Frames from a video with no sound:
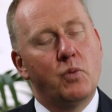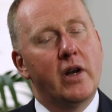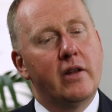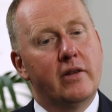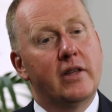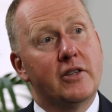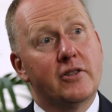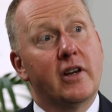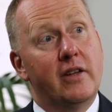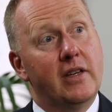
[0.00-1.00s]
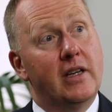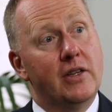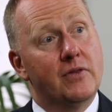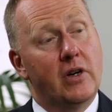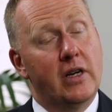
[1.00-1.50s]
is one of the things that I
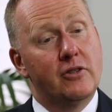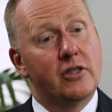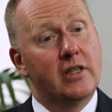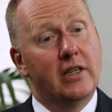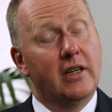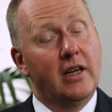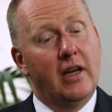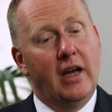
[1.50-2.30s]
think is very interesting.